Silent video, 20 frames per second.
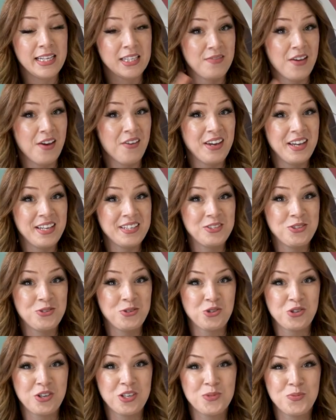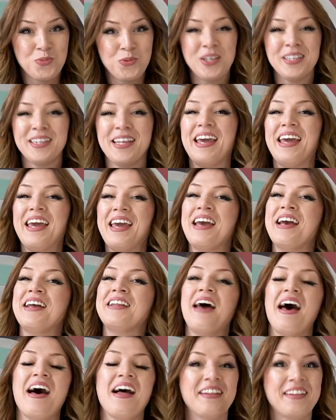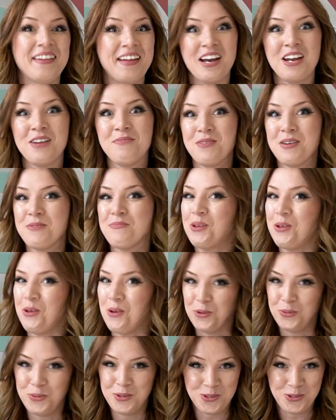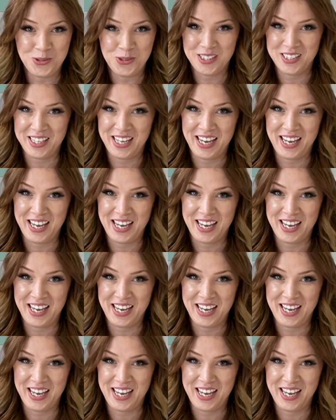it's very easy to transport, and a lot of people always order